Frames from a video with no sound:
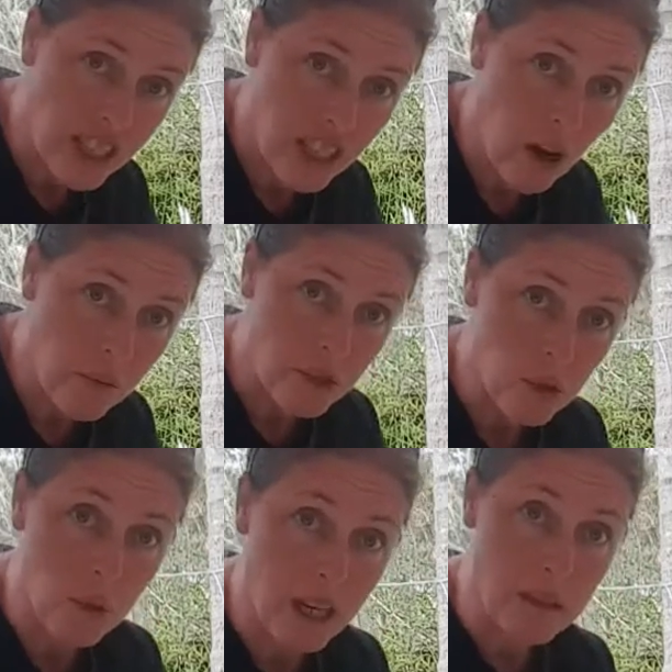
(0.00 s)
year I was
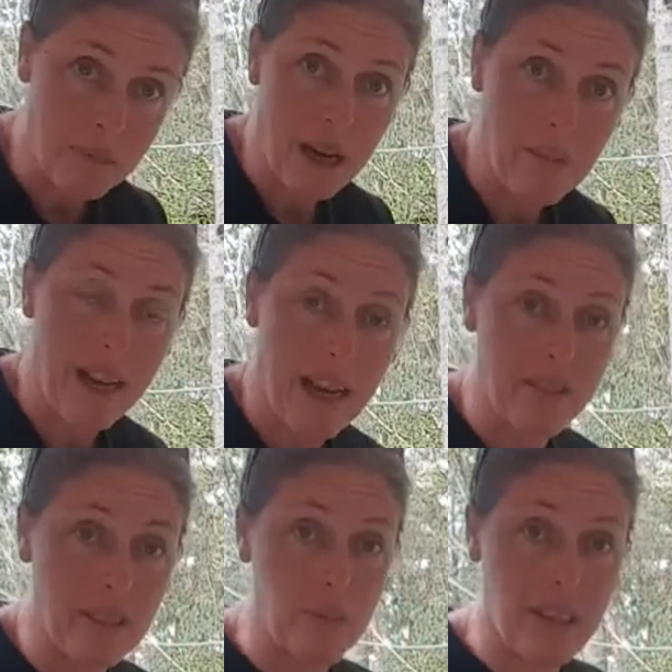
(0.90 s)
talking about my
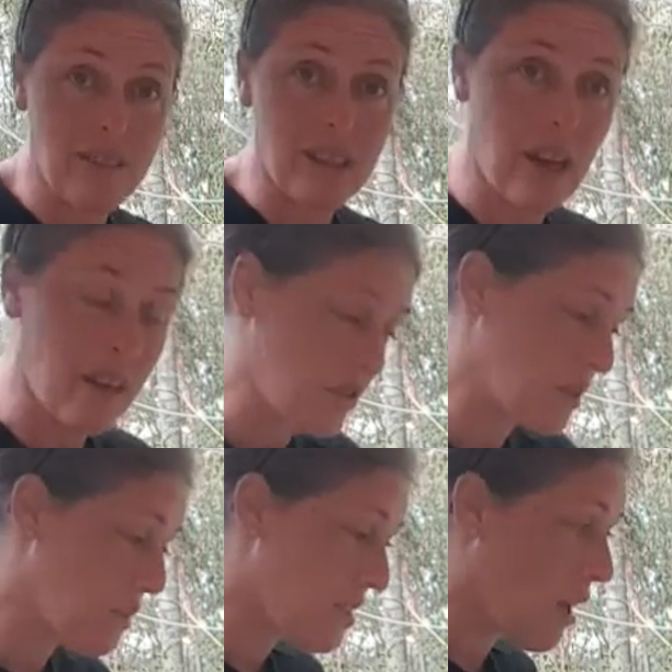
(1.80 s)
efforts with
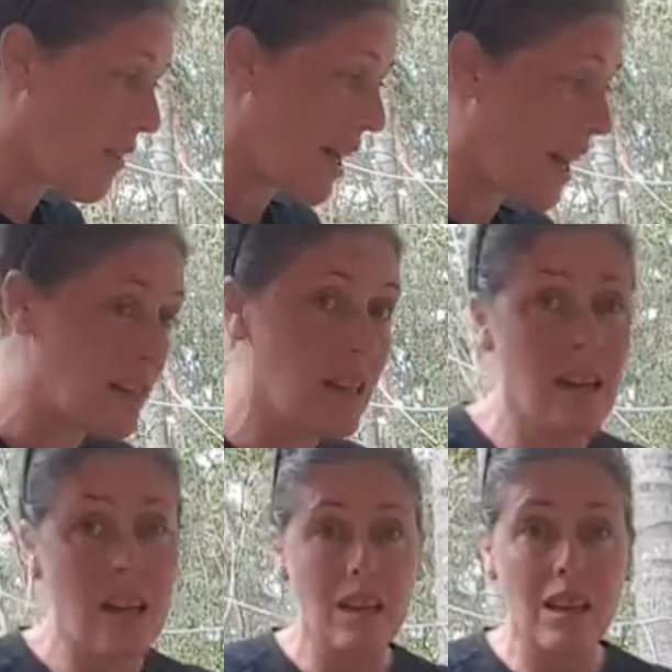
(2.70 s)
avocados because I've had
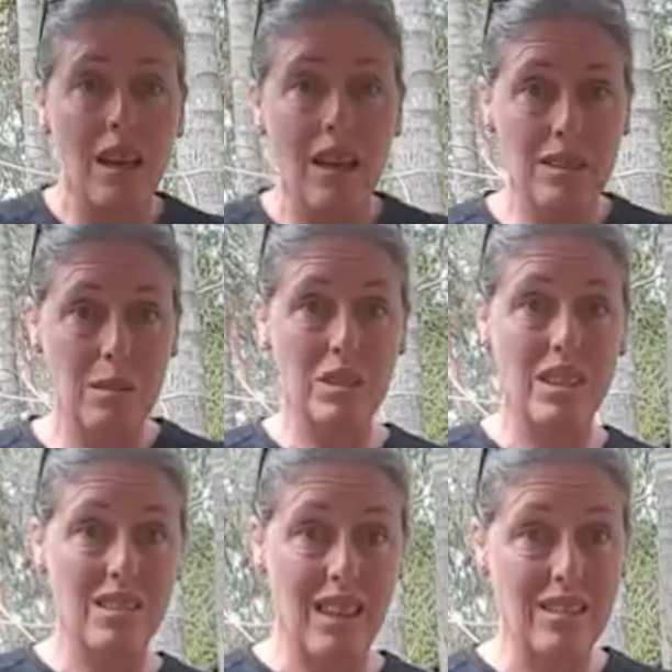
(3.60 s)
some
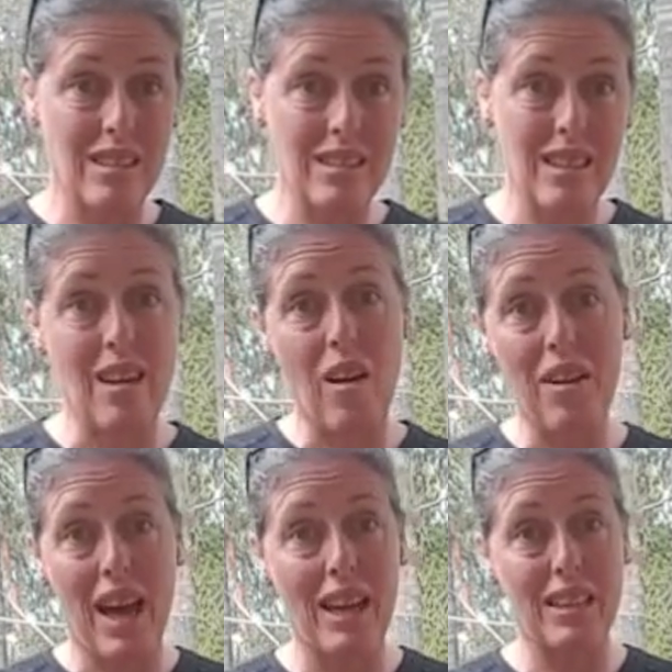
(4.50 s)
successes and
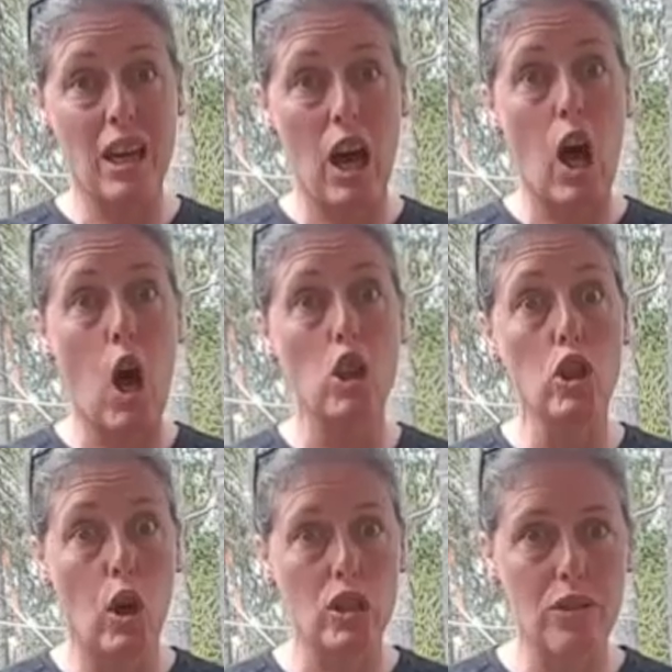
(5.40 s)
I've had a
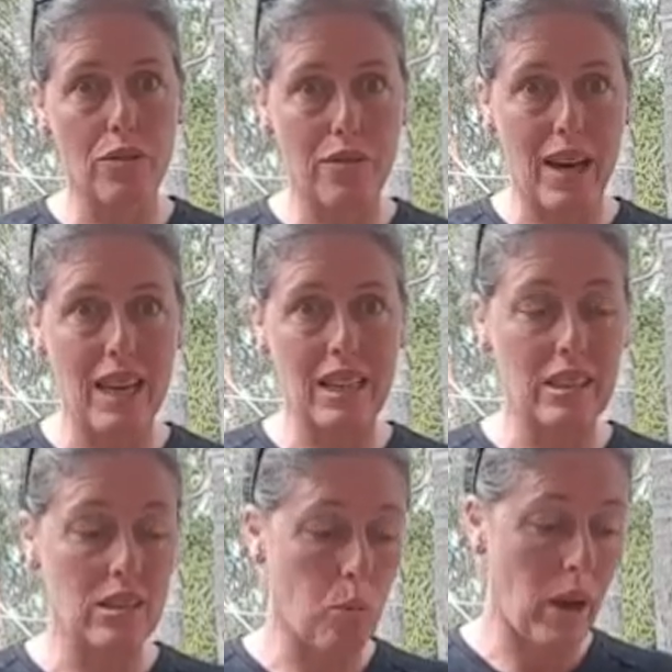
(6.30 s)
lot of
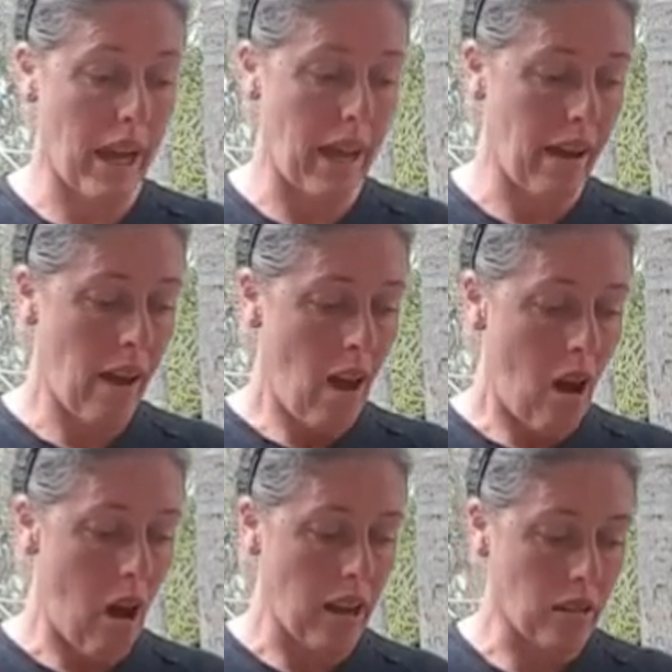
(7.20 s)
failures where
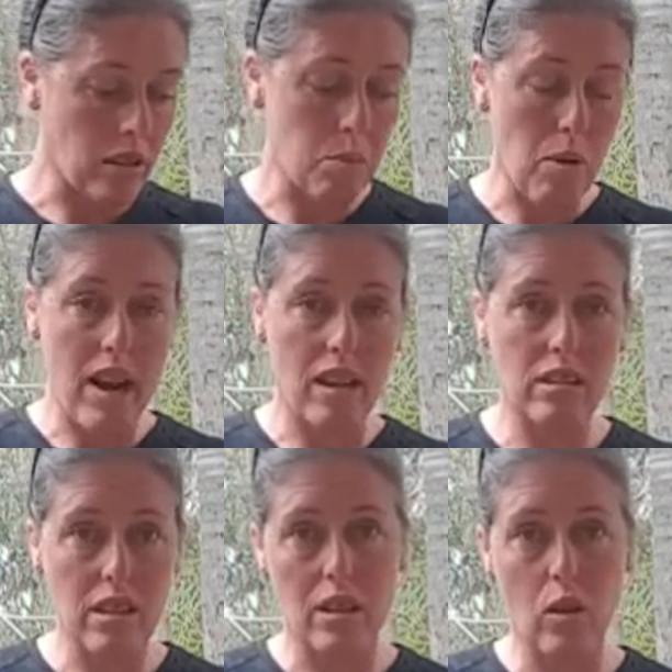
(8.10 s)
I got
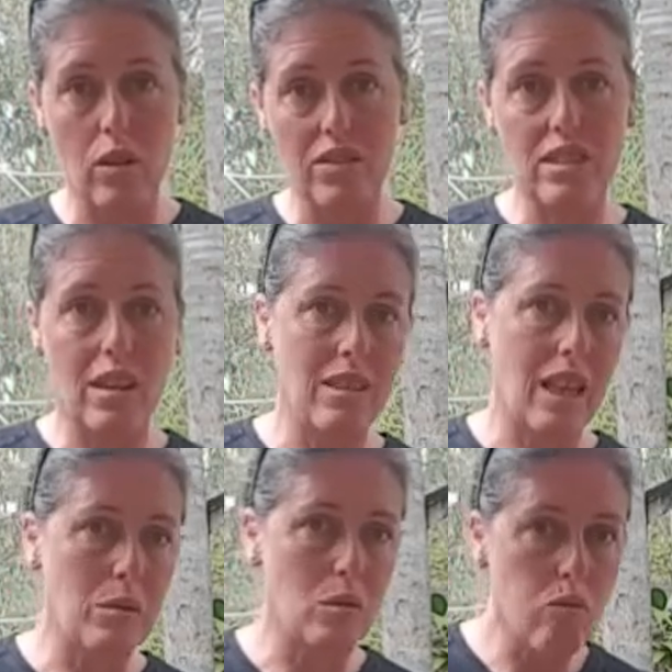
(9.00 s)
sprouts and then all of a sudden
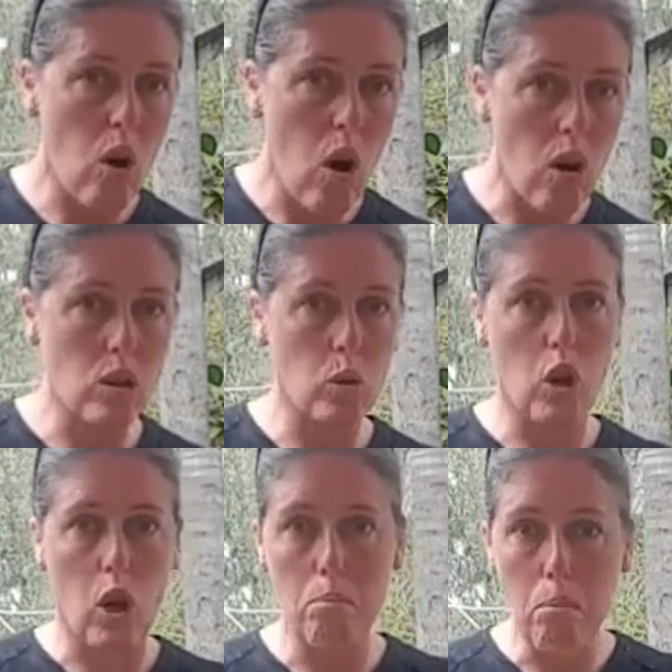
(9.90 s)
they would rot or
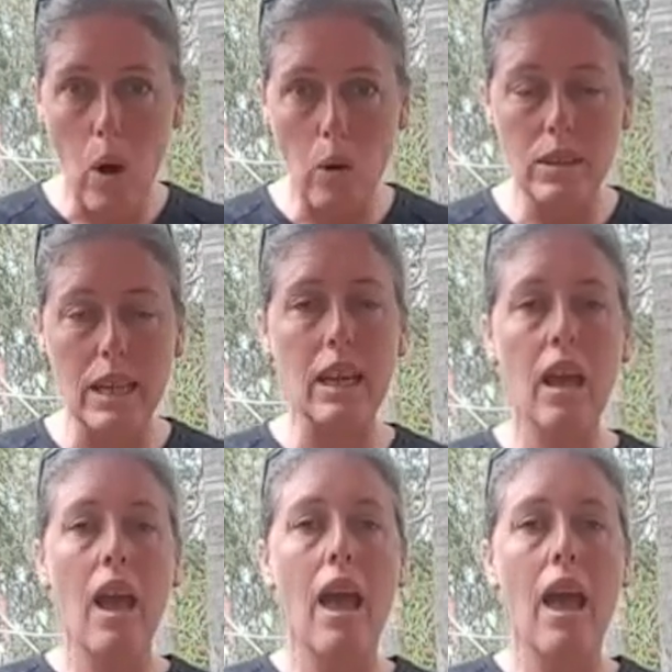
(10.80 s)
go moldy.